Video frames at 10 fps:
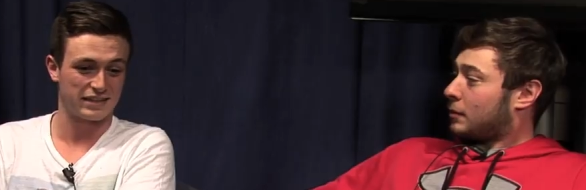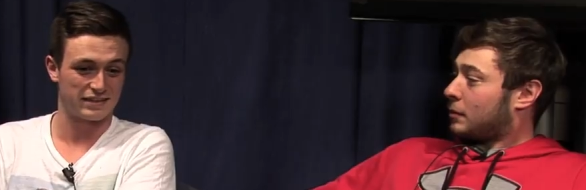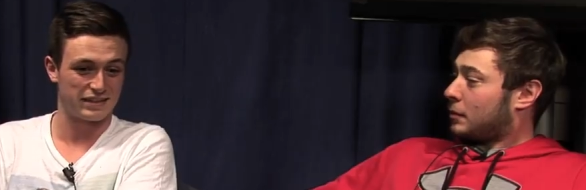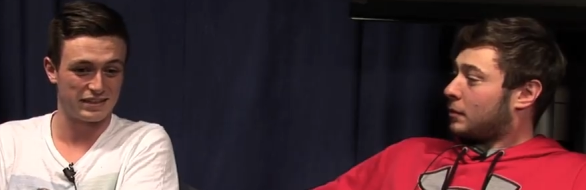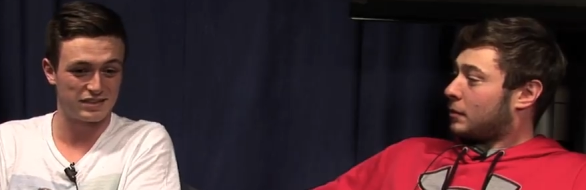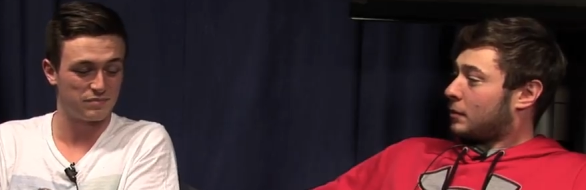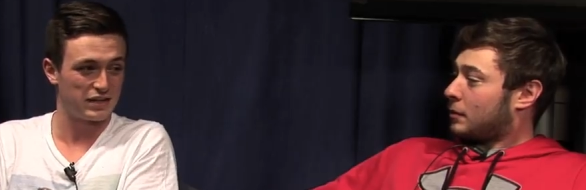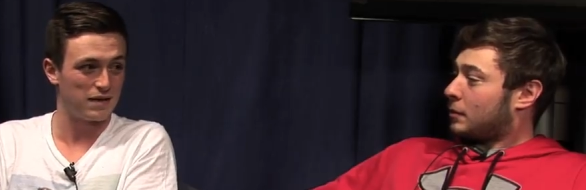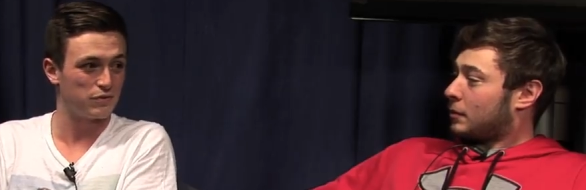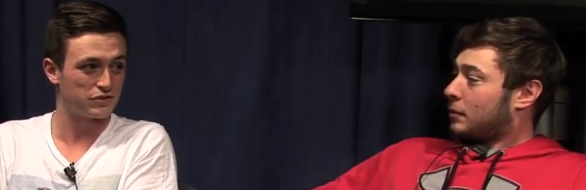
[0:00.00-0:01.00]
Speaker 1: They need to be
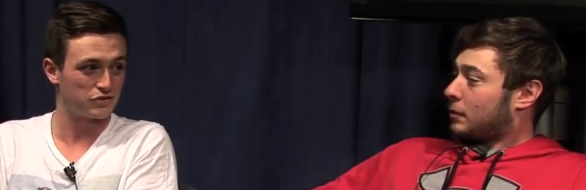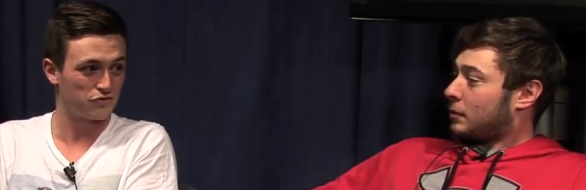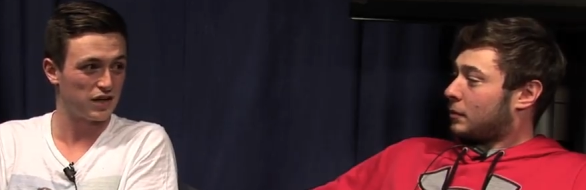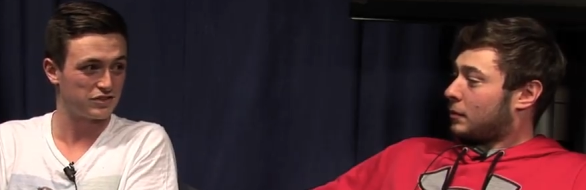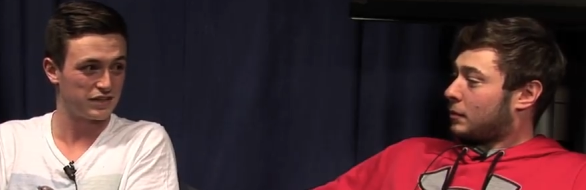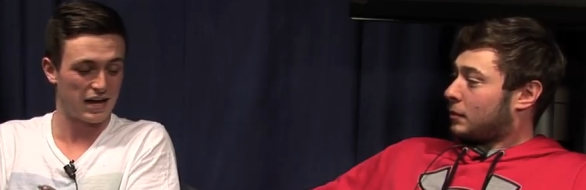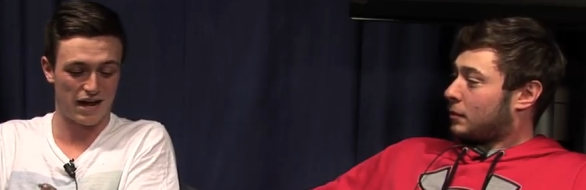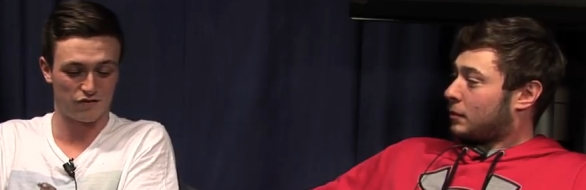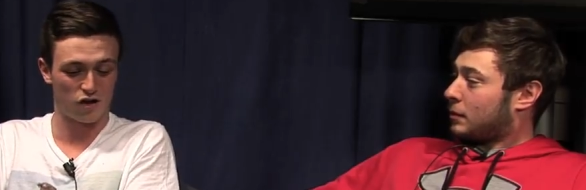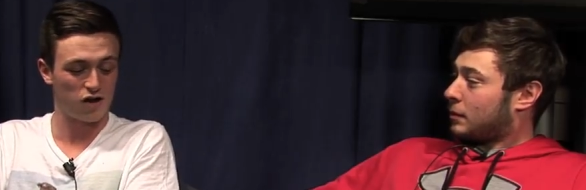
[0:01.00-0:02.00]
able to stretch and
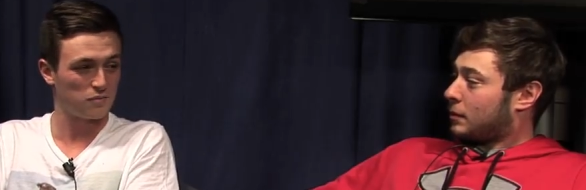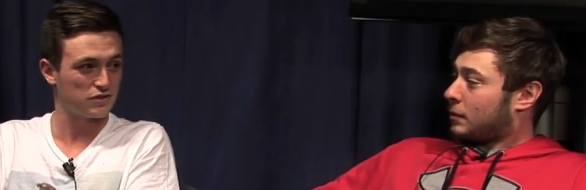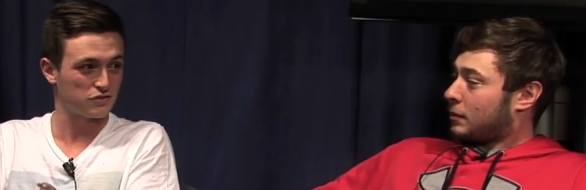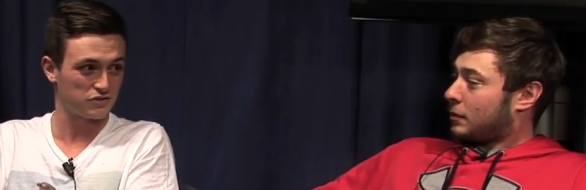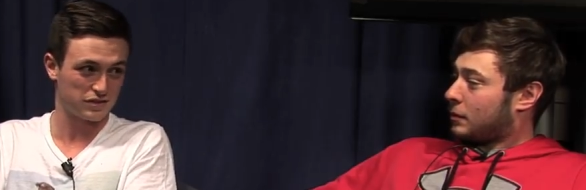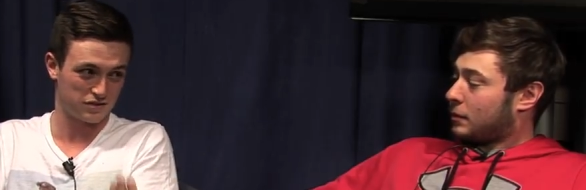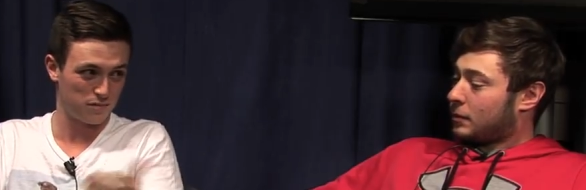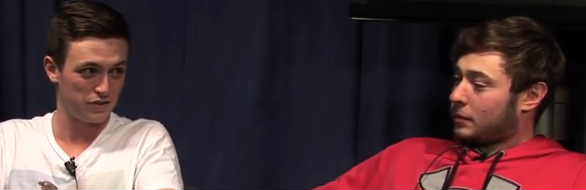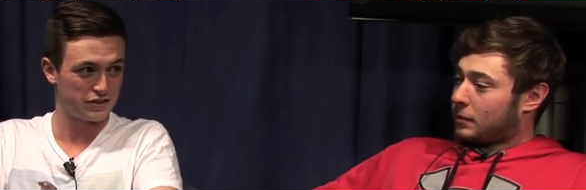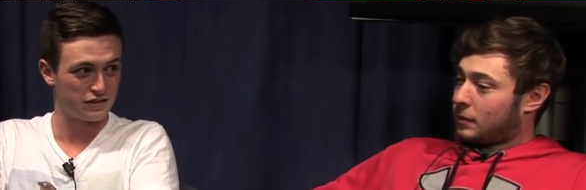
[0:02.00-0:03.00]
have long muscles like Tom
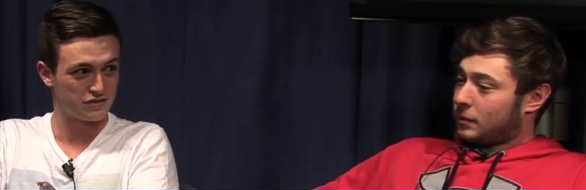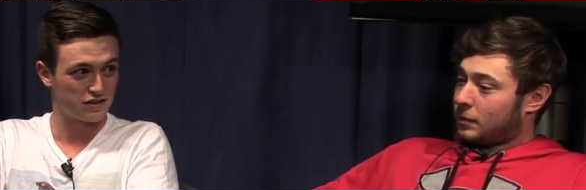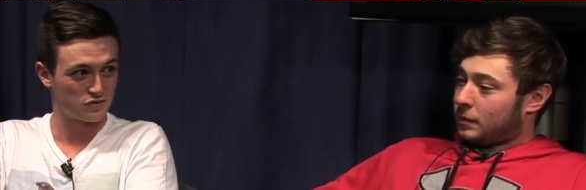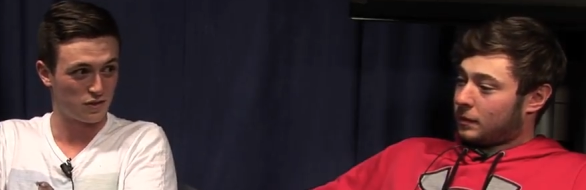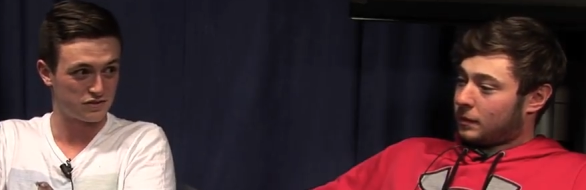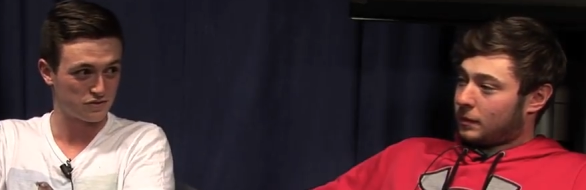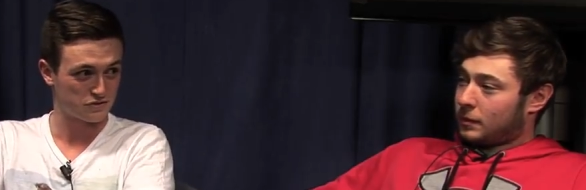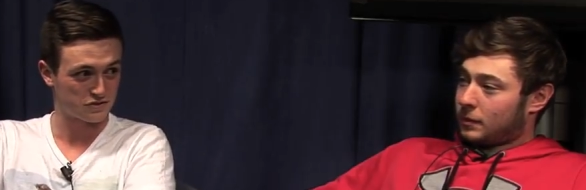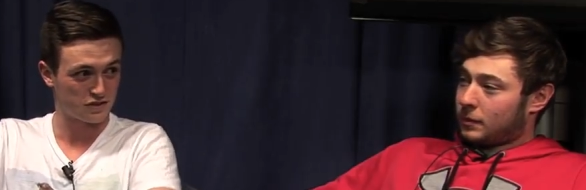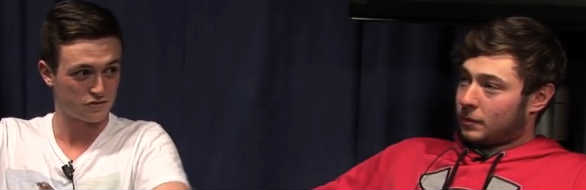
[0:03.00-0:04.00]
Brady does. That's why he's so
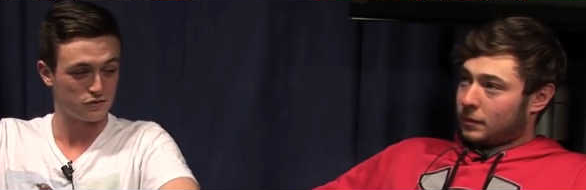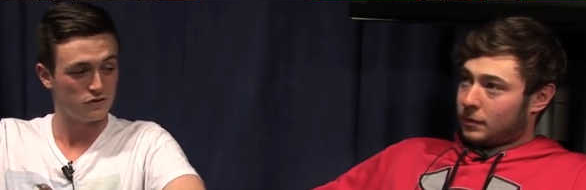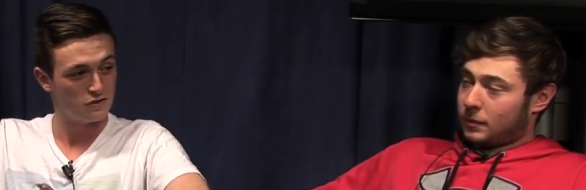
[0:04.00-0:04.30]
successful.